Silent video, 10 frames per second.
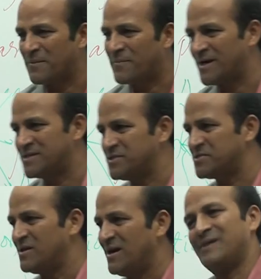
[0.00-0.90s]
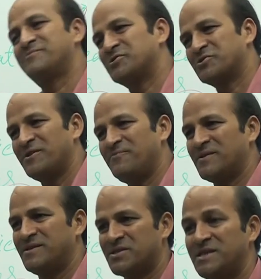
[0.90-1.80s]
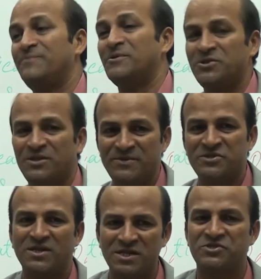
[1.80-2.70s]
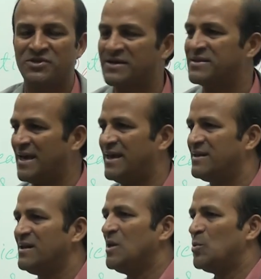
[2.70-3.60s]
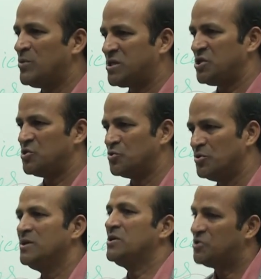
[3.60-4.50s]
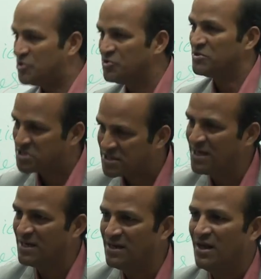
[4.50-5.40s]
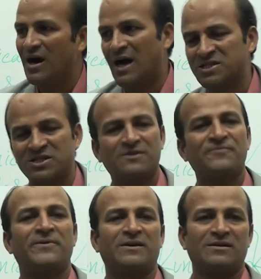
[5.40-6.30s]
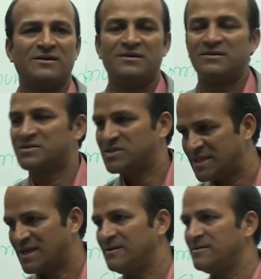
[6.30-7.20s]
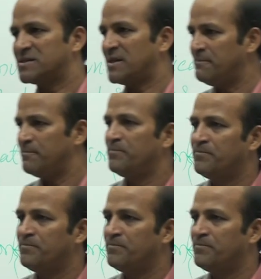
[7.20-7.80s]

apologies? I'm so sorry for this. Even though the mistake is not there with you, do you still ask for uh, seeking some